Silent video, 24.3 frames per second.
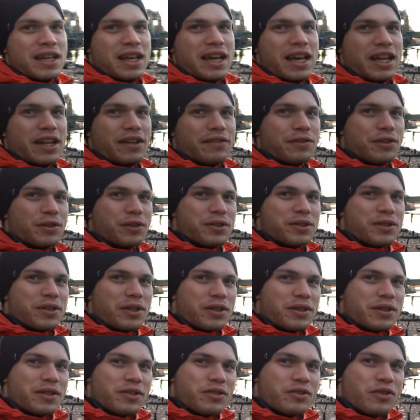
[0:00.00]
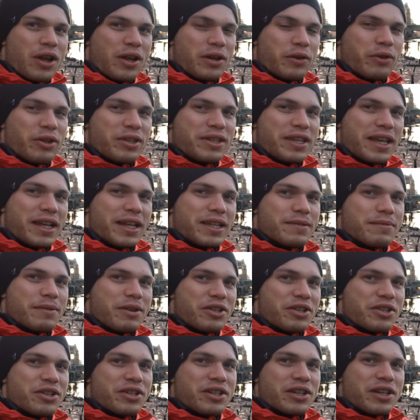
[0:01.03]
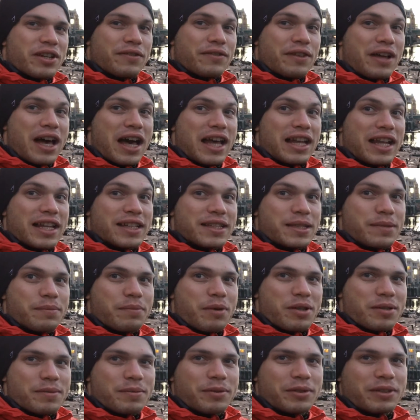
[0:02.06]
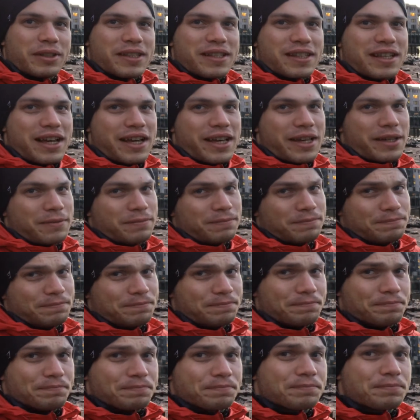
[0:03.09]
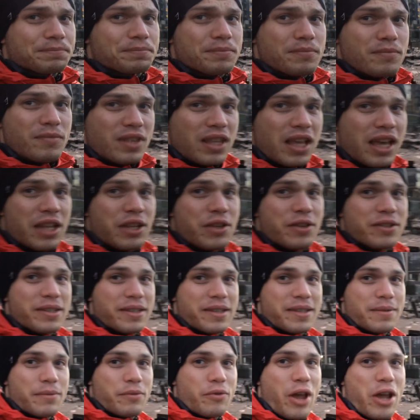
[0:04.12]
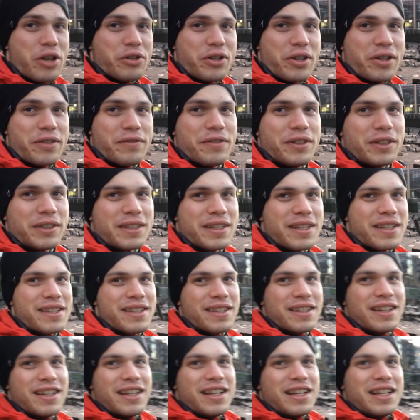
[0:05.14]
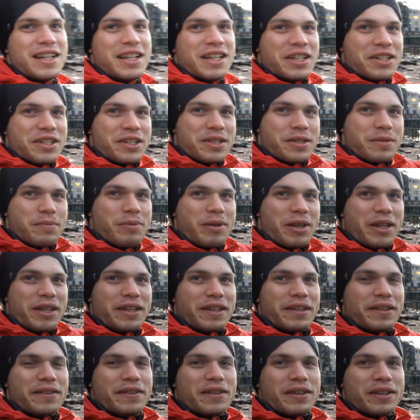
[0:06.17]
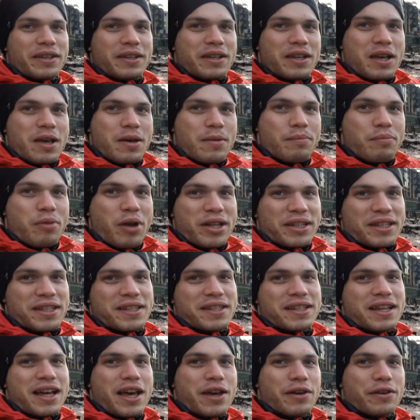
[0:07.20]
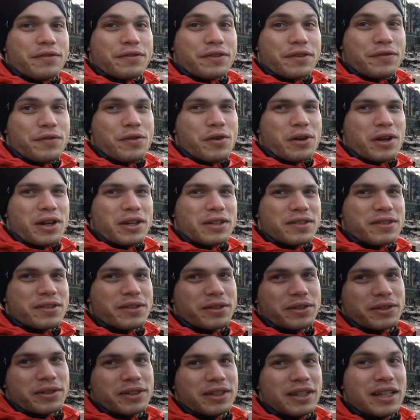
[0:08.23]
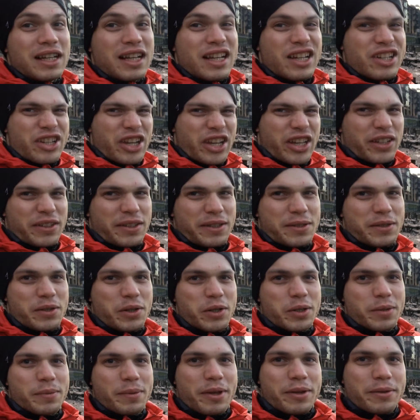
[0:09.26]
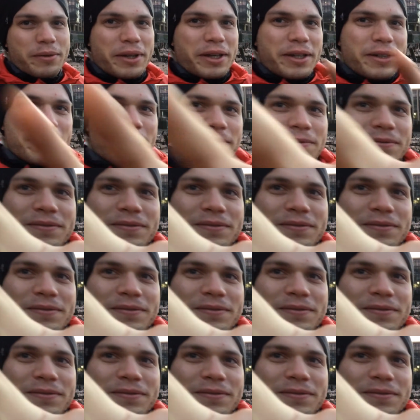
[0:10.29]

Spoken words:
And of course trying to retain as much of the highlights as possible in the sky, and using some graduated filters just to blend in the brighter sky with the foreground. So check out these tones, by the way.